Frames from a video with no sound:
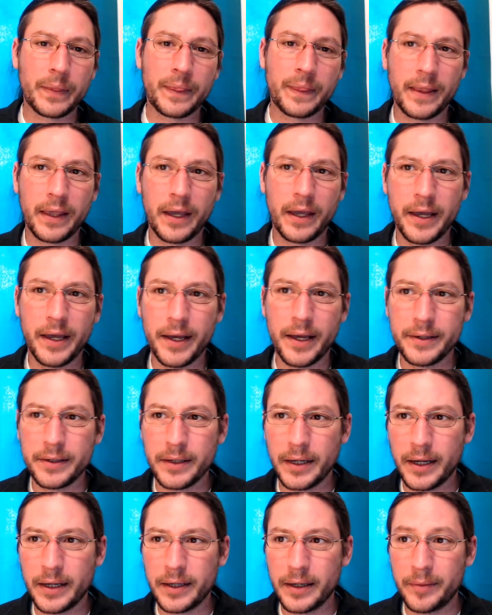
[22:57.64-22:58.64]
And
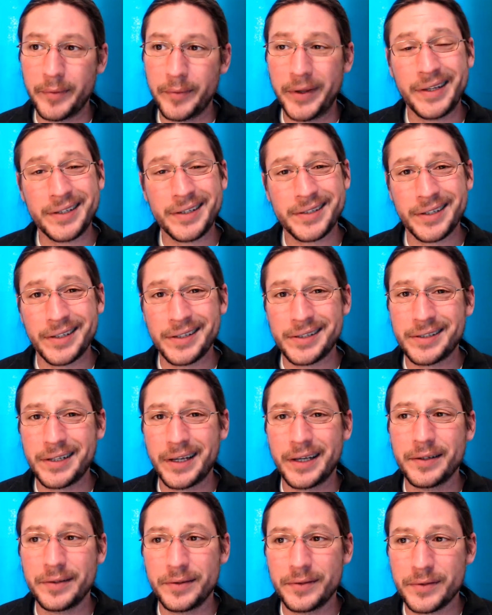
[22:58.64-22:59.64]
I mean, that's going to
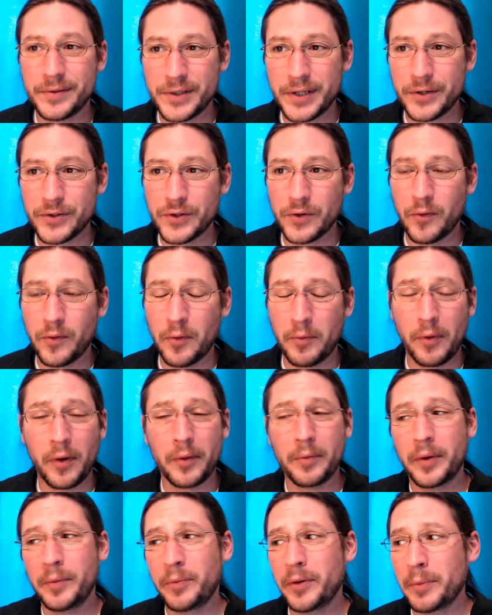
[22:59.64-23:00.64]
stand true for
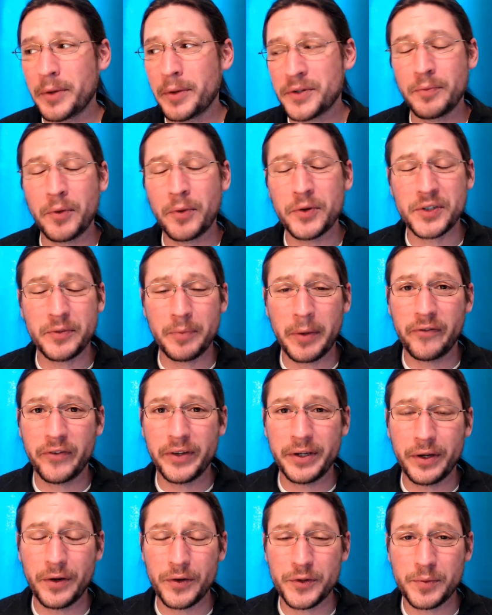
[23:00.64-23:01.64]
pretty much most of my
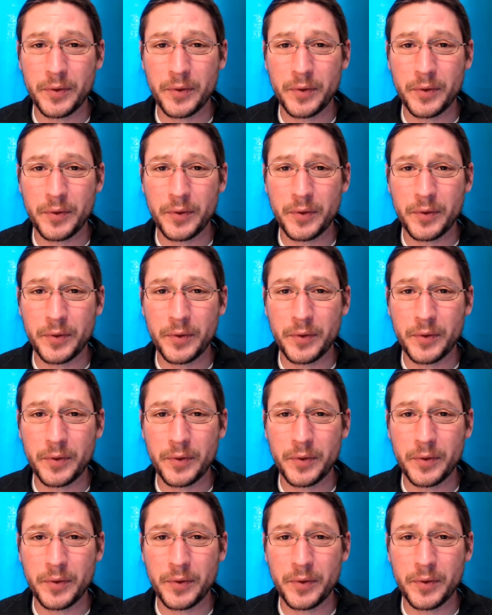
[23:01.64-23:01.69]
videos.